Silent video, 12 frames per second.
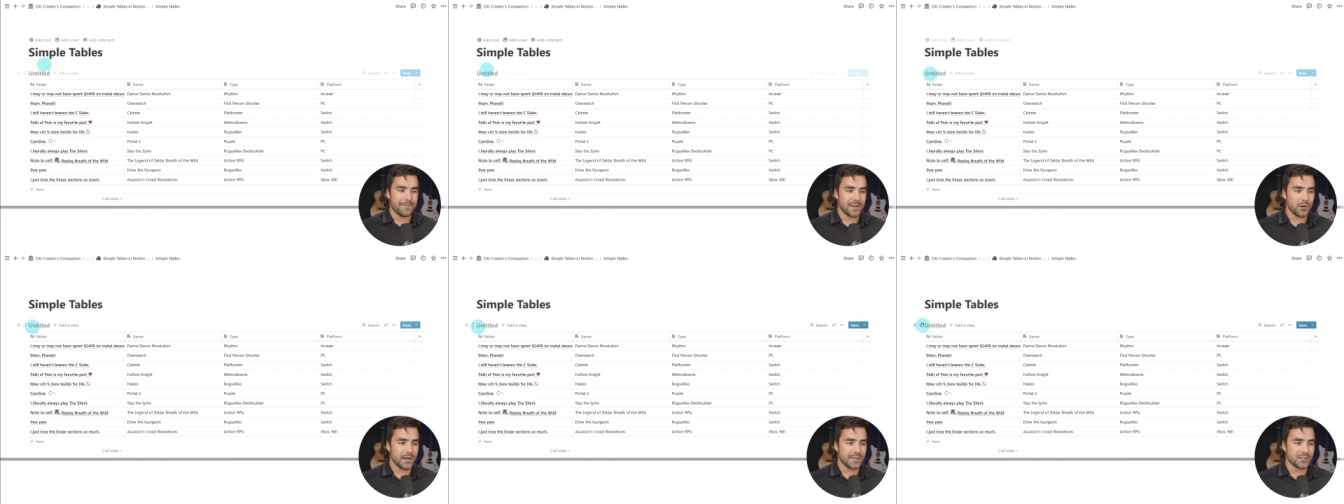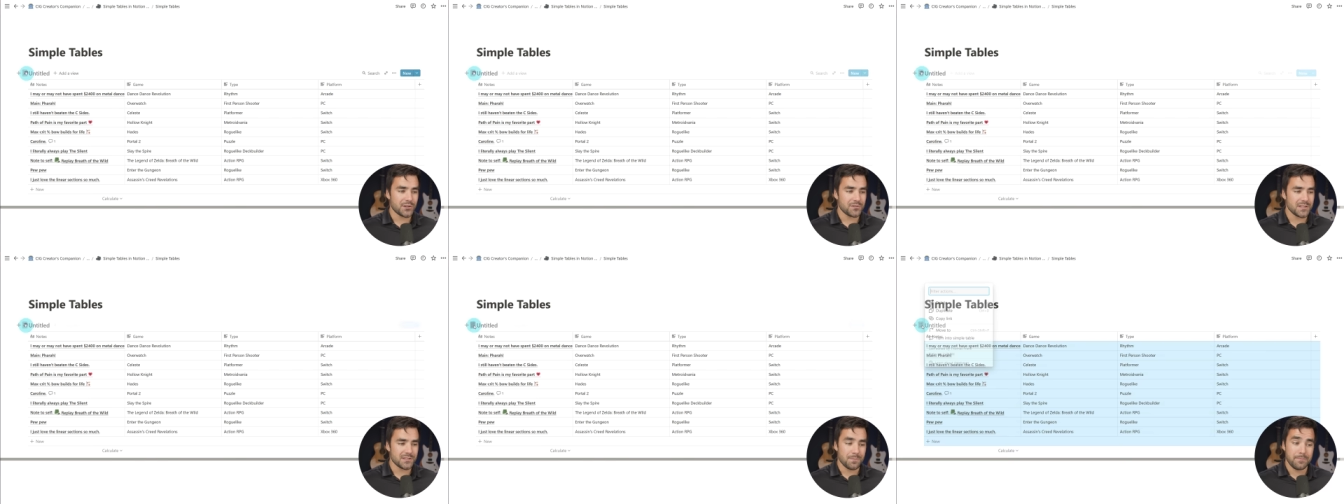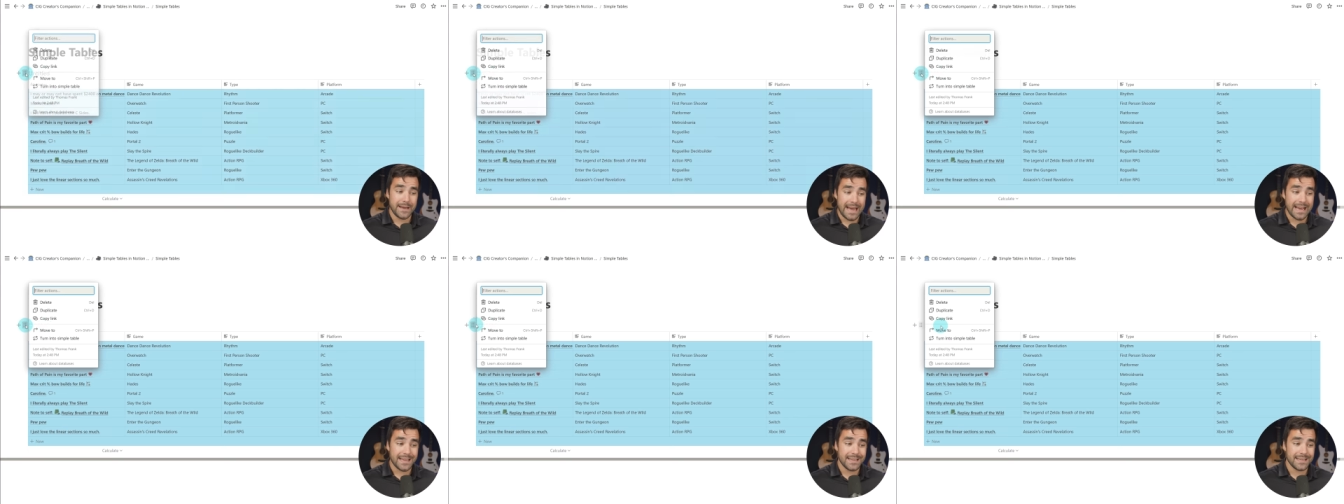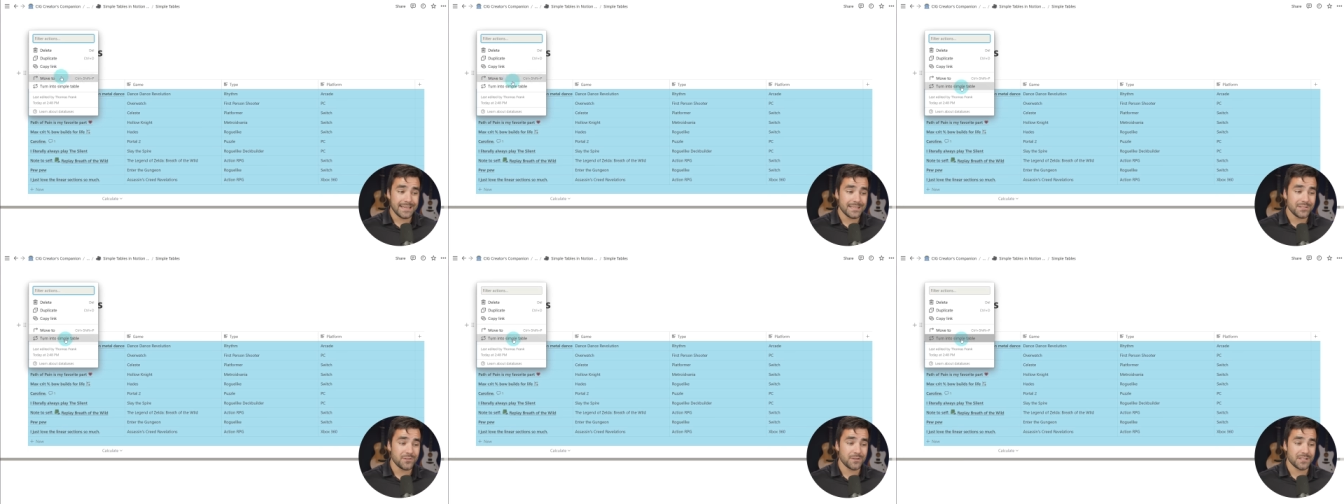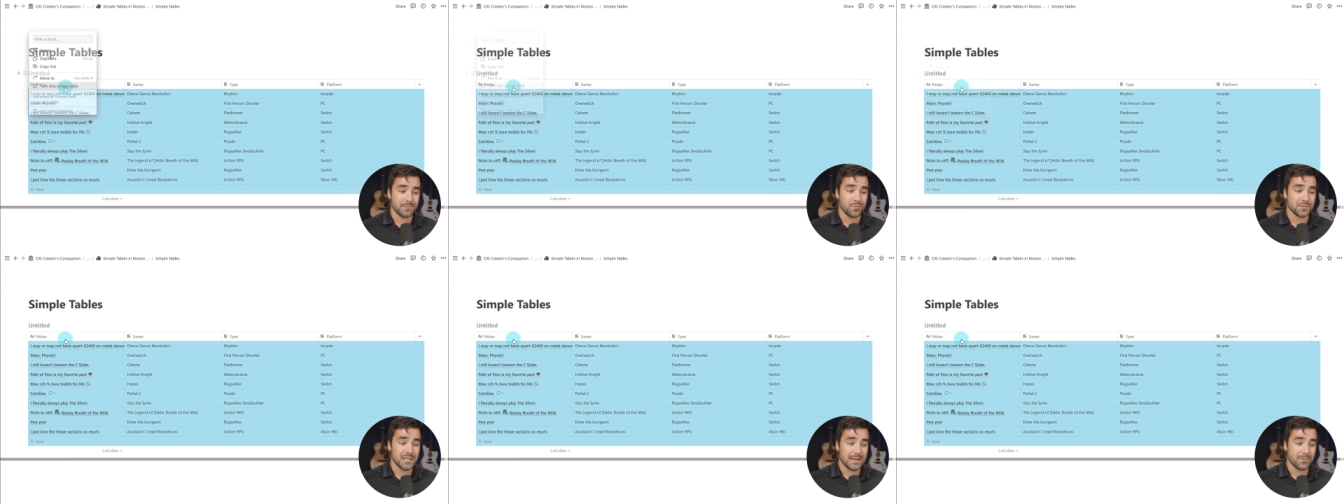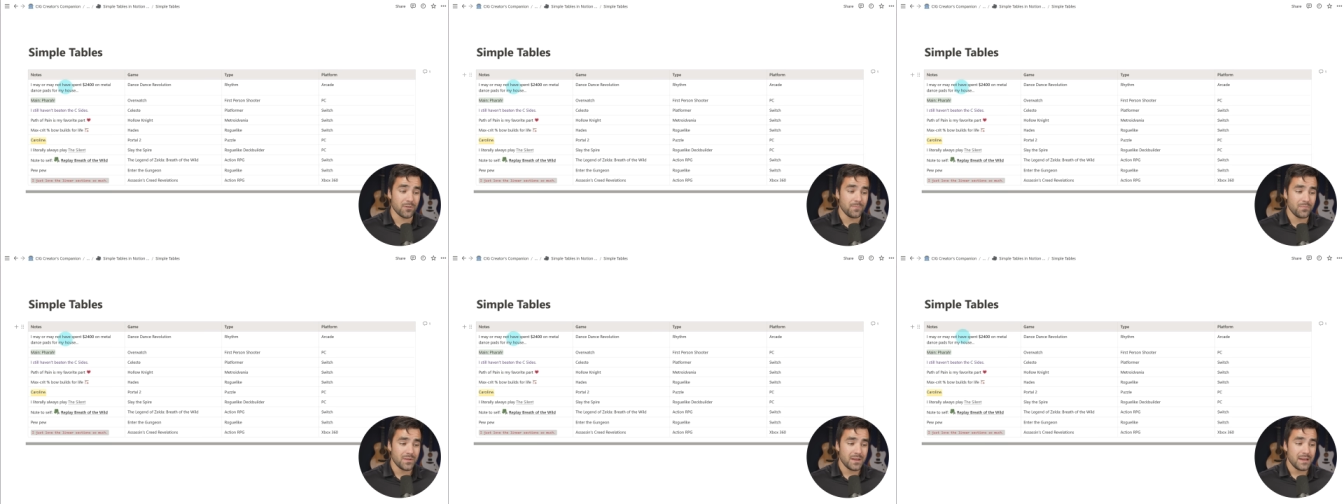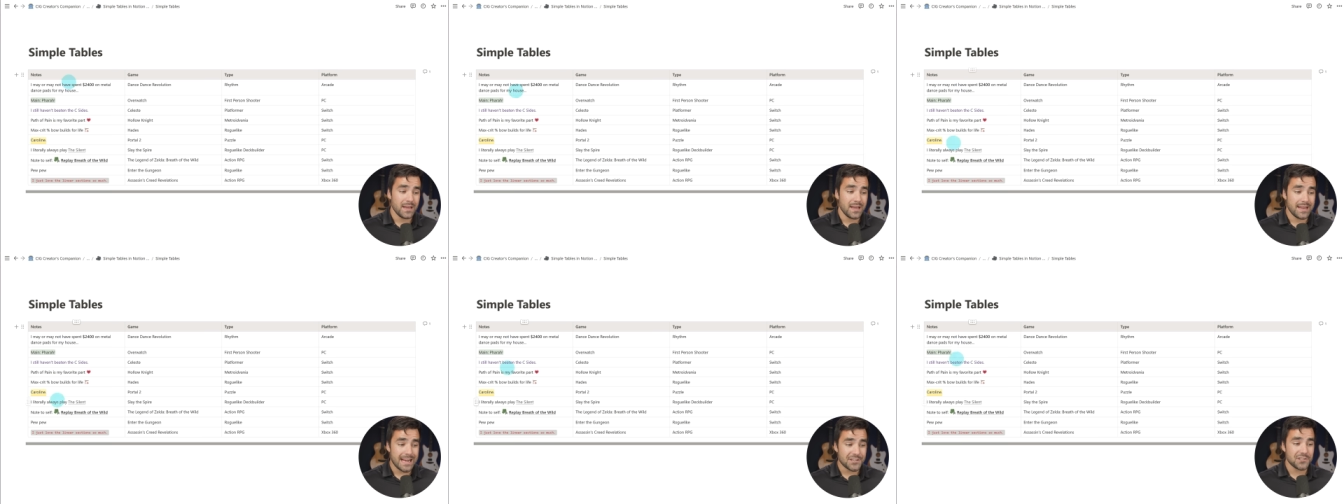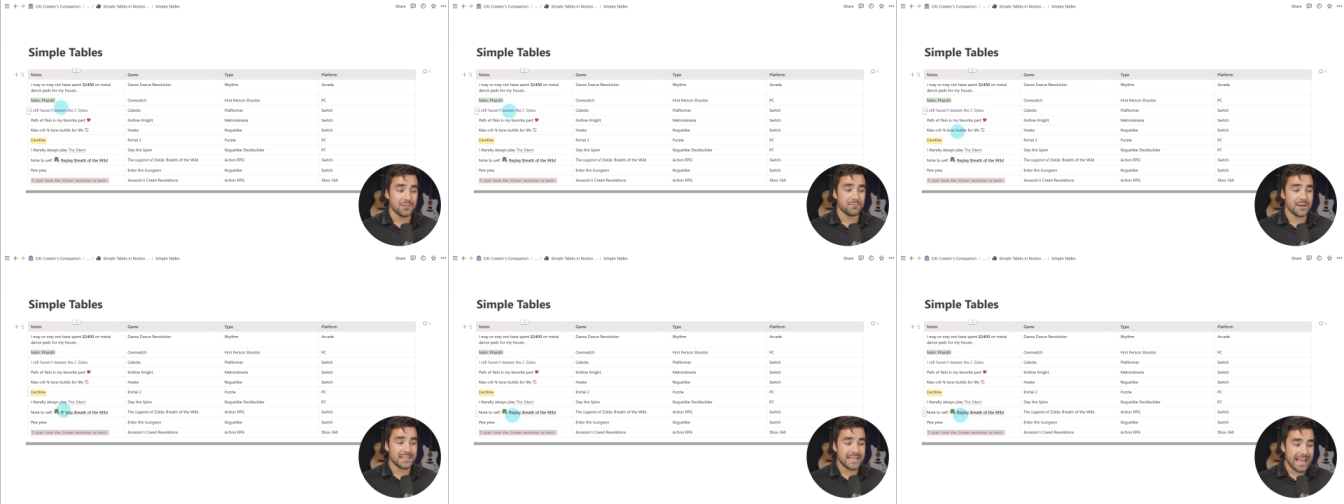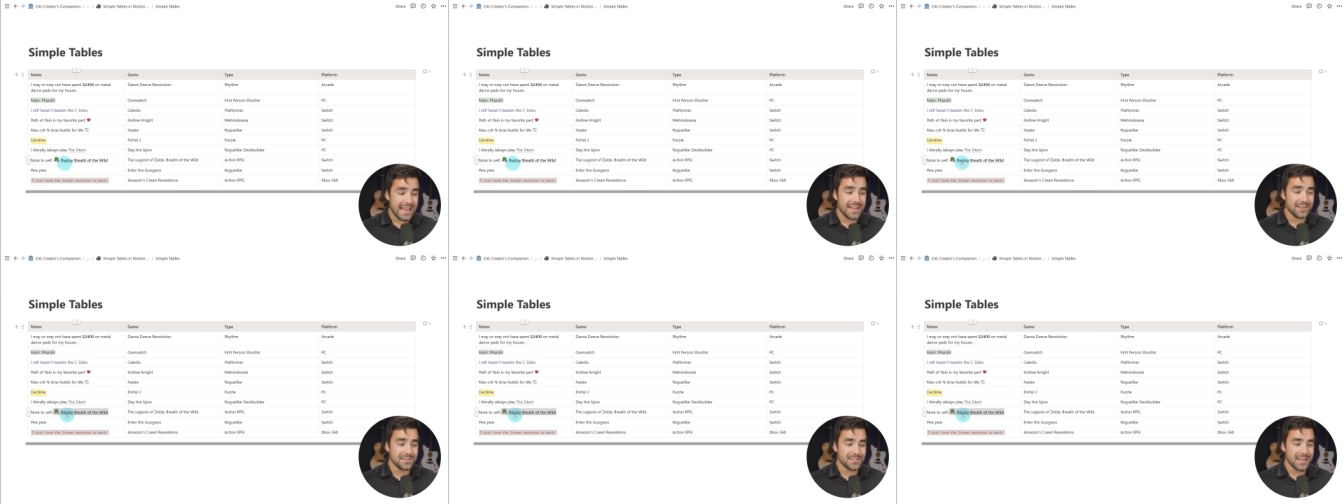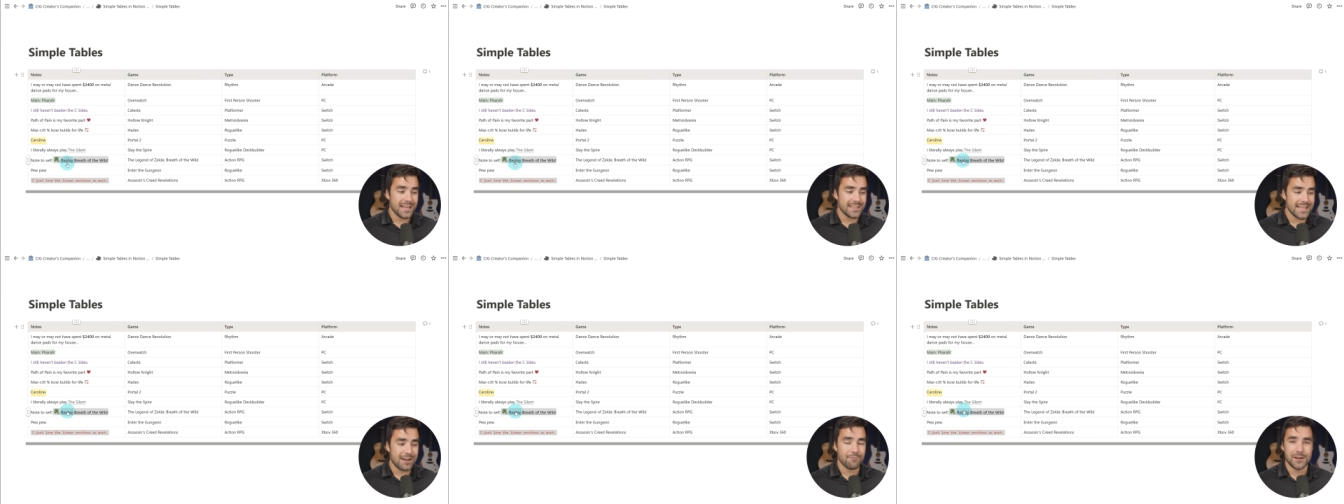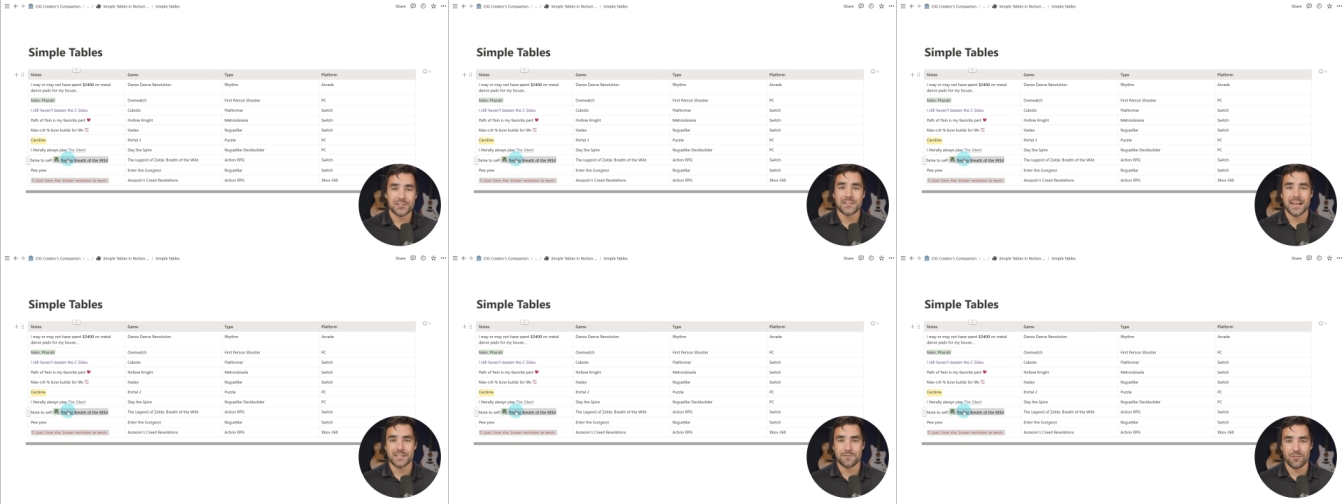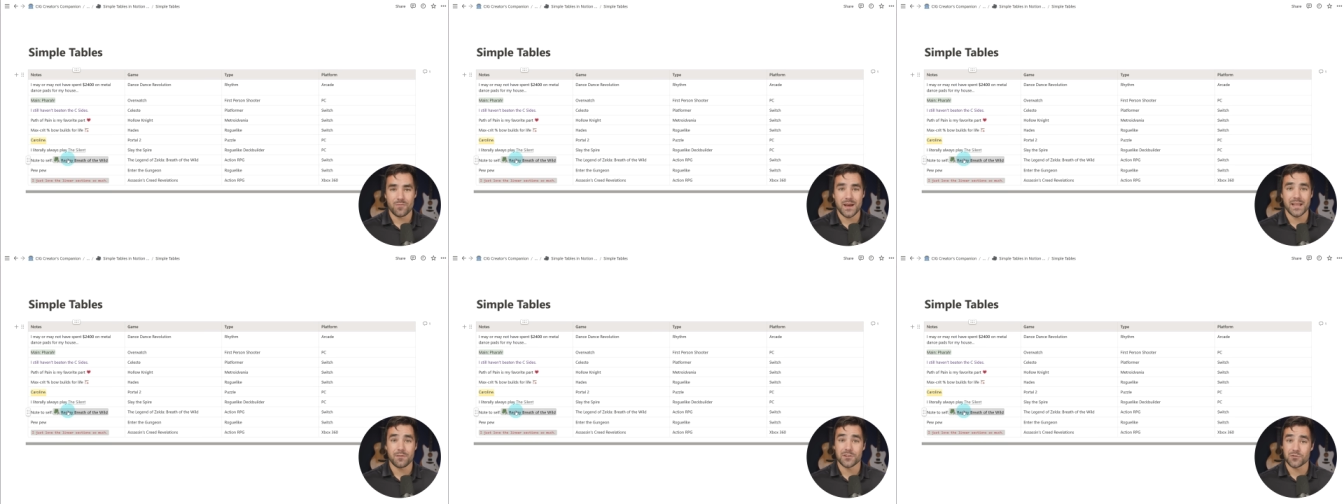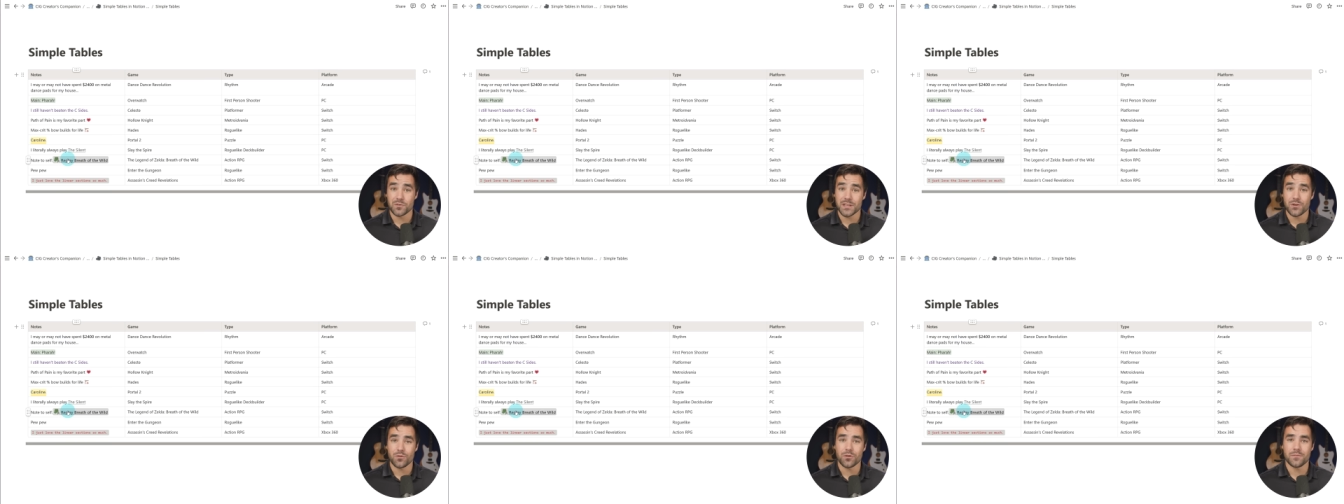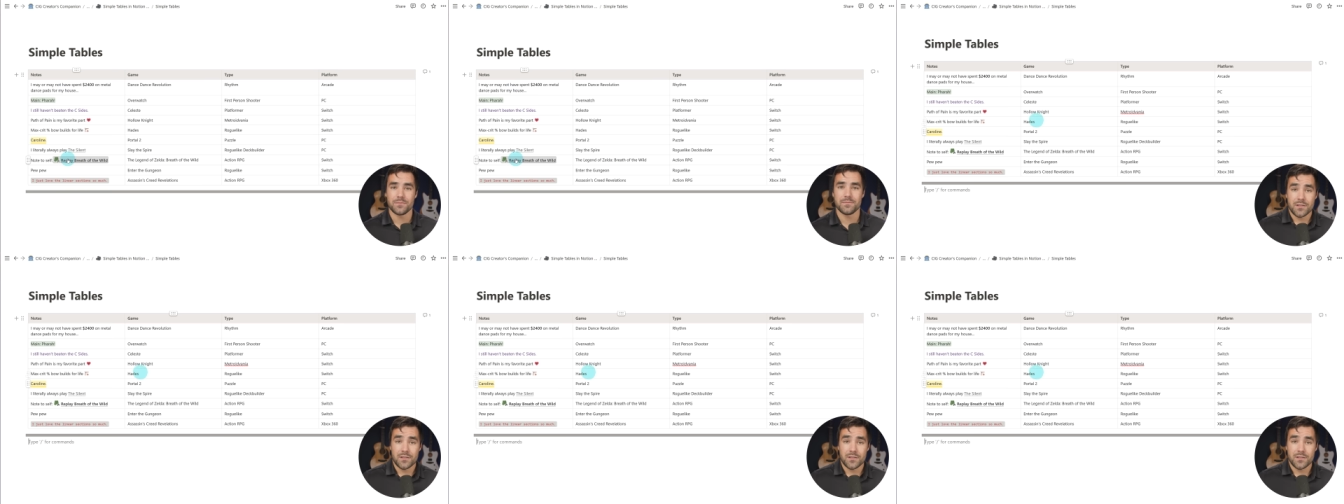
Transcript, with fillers: if I go ahead and turn this back into a simple table, it actually retains that rich text formatting, which is really cool.